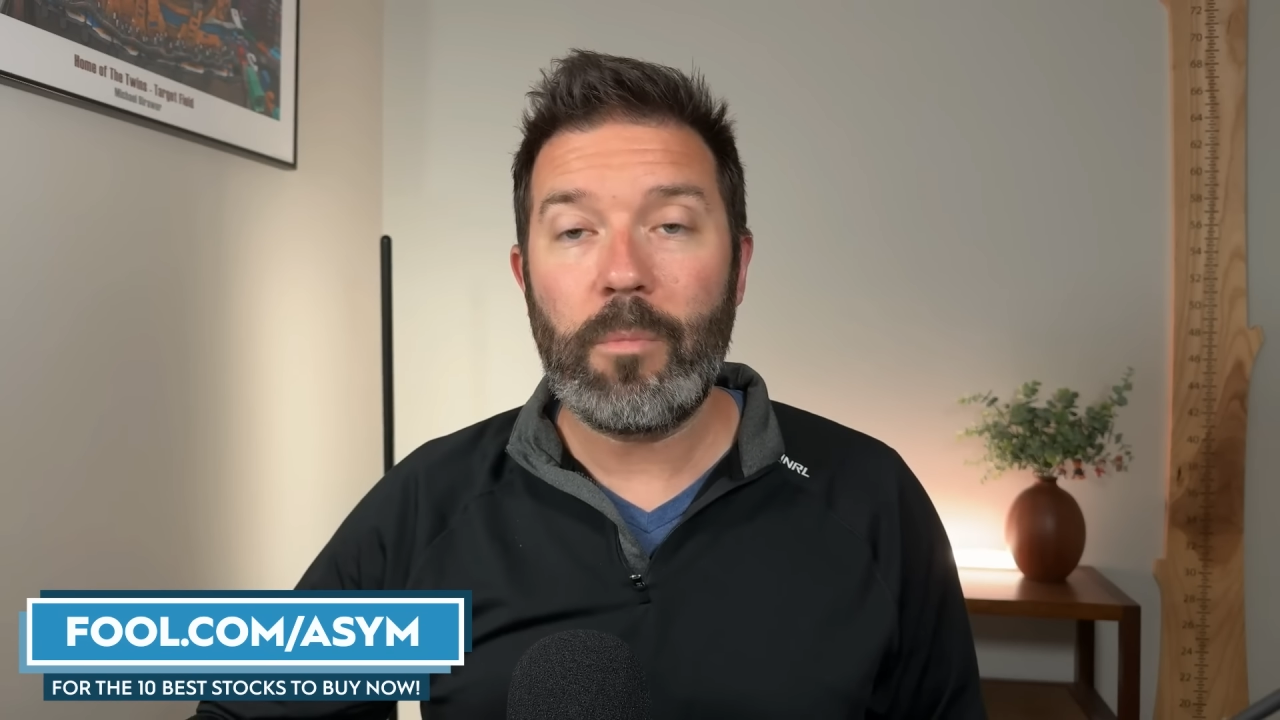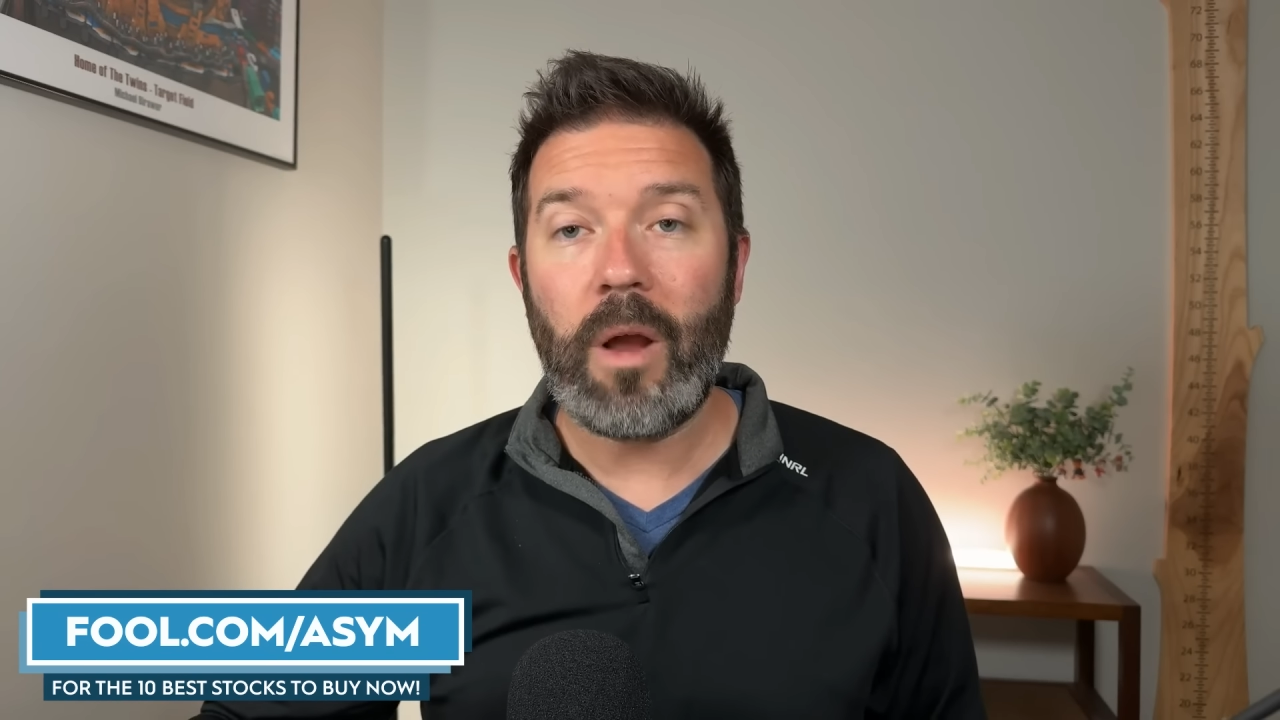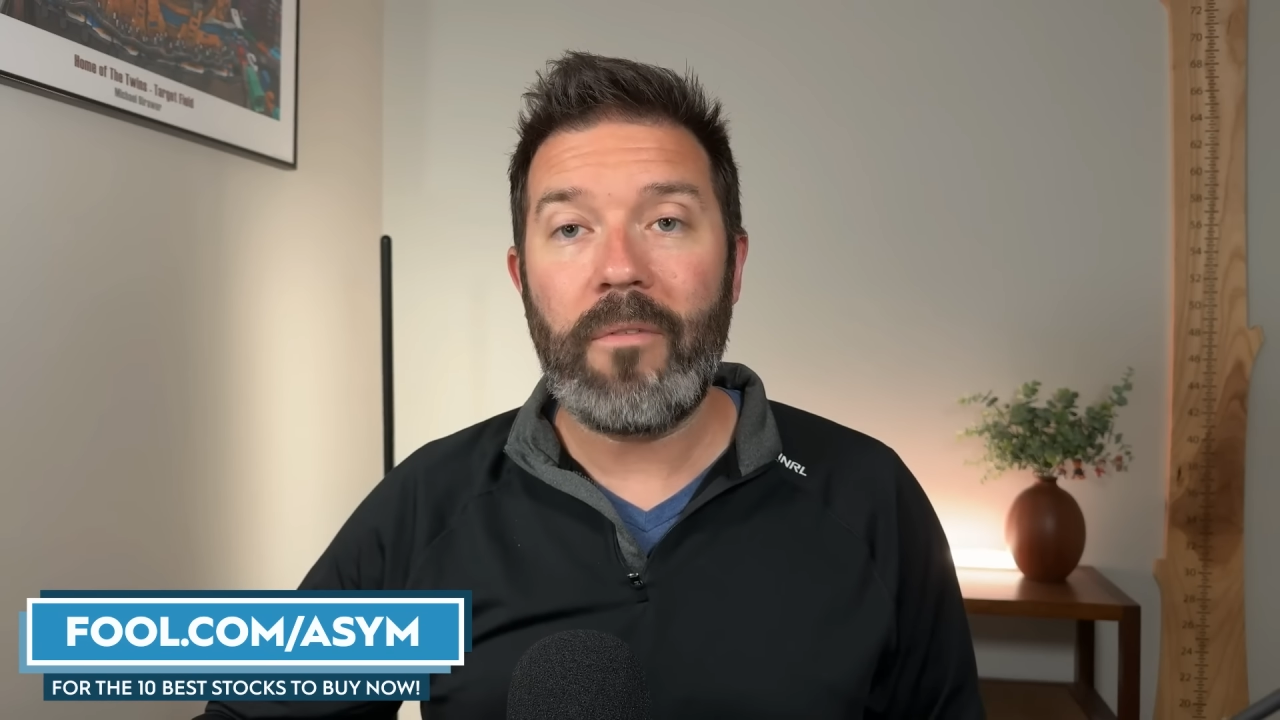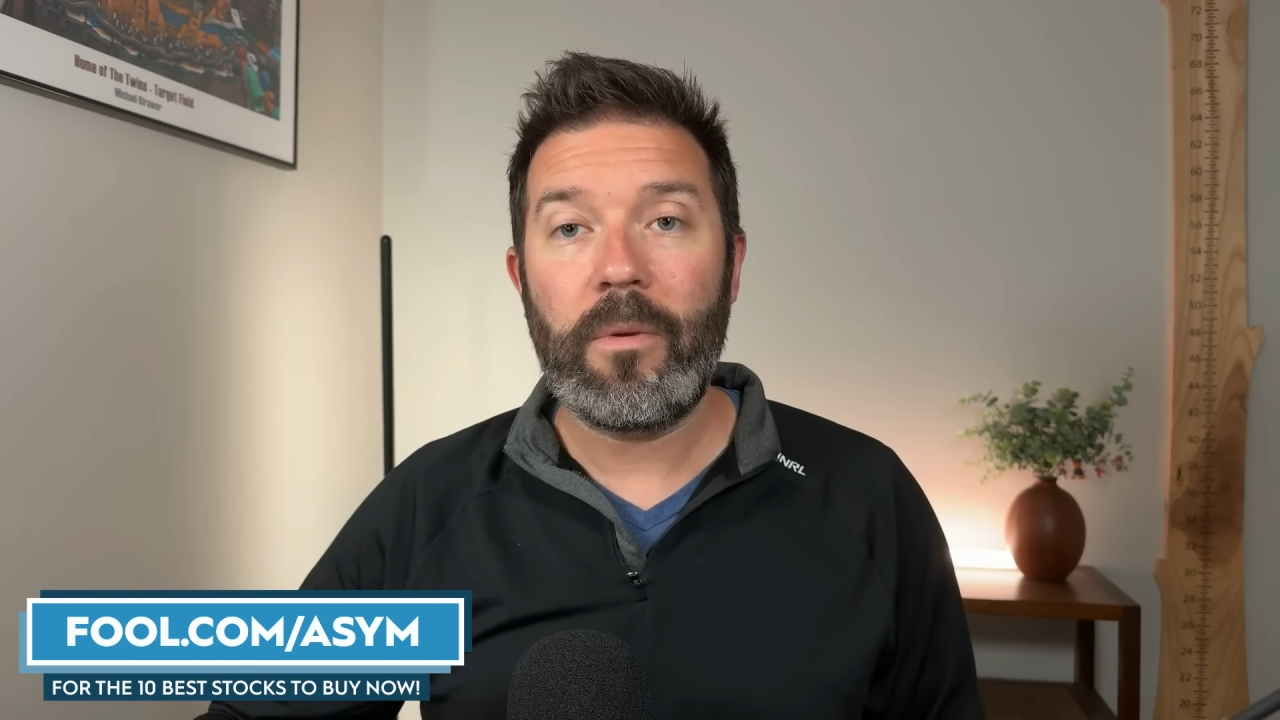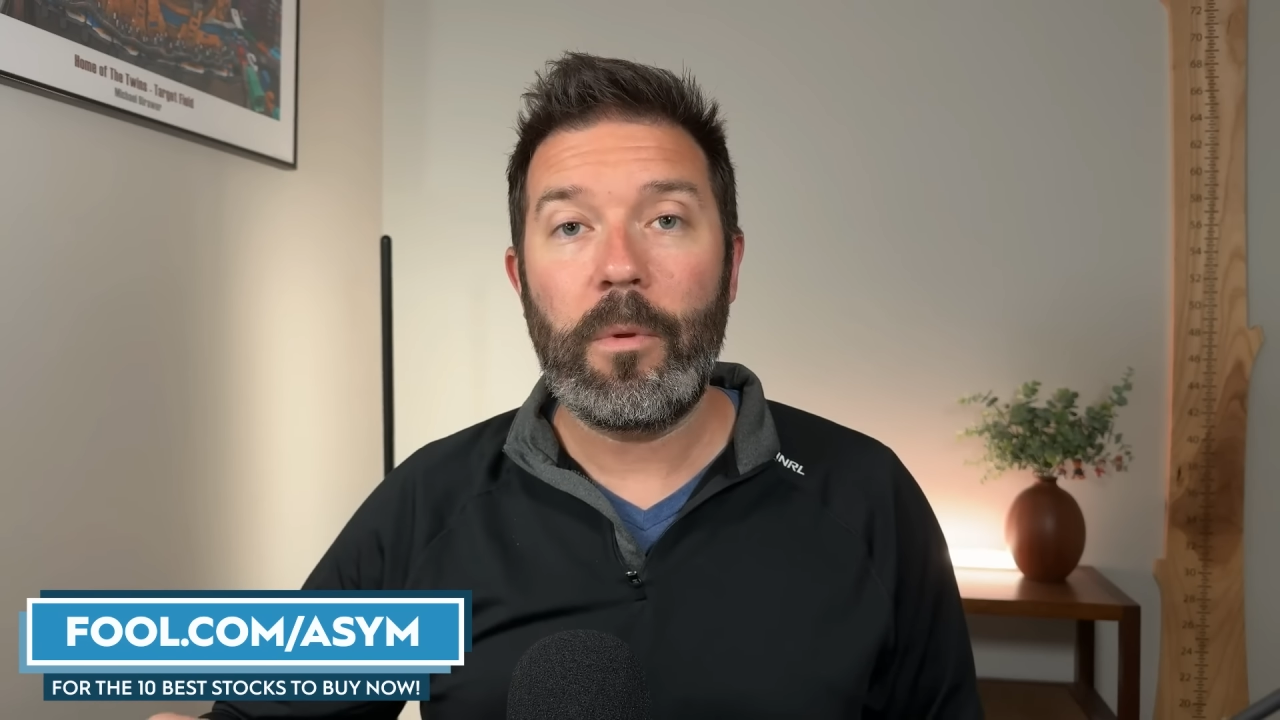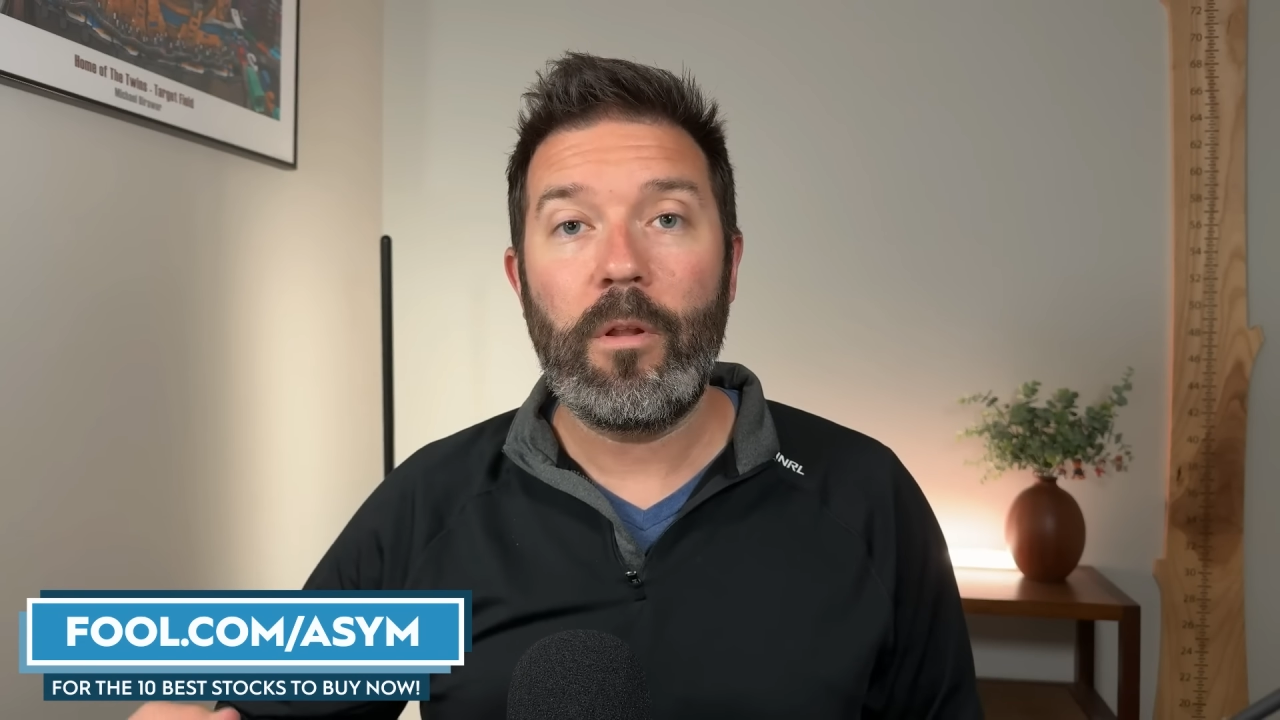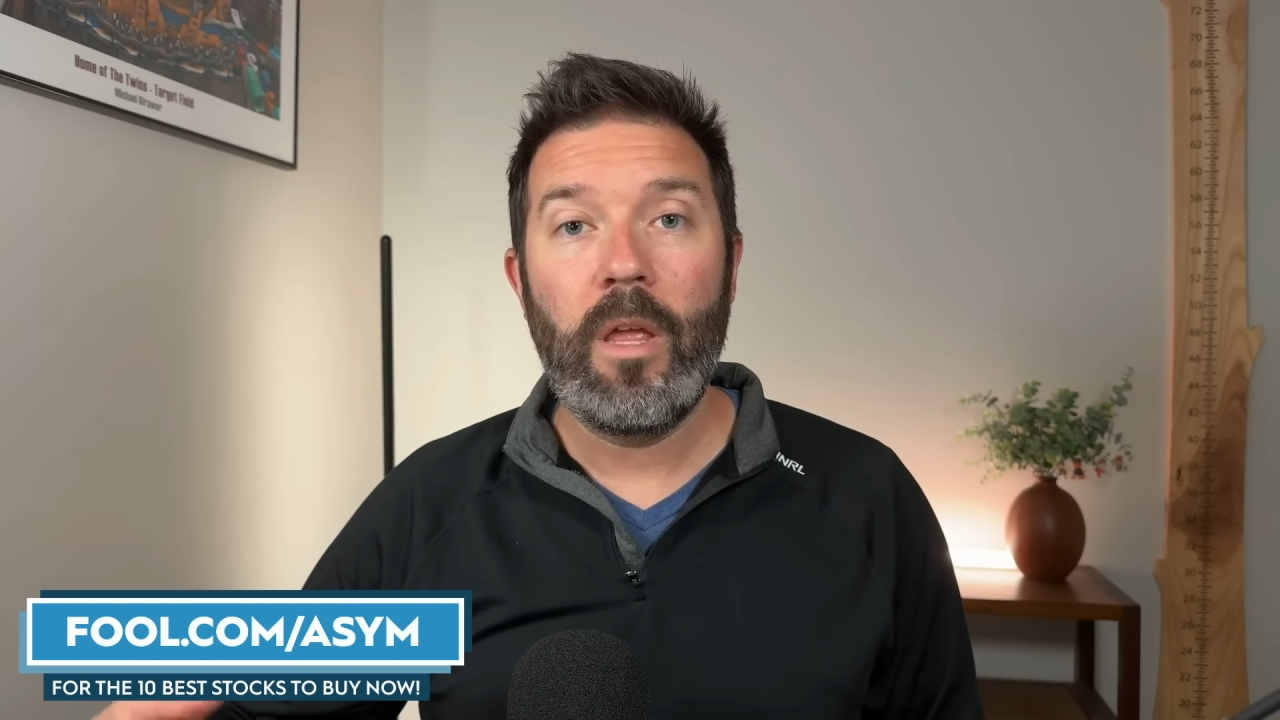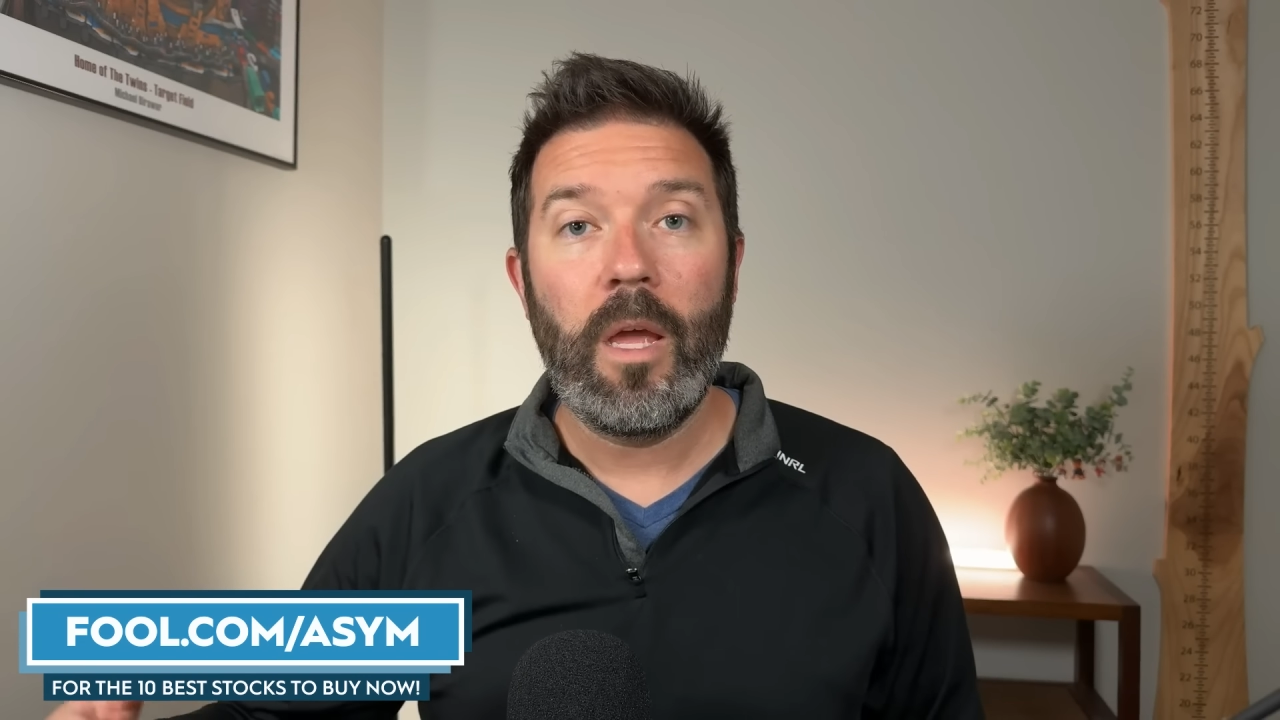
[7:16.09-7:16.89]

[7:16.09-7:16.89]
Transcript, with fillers: profitable,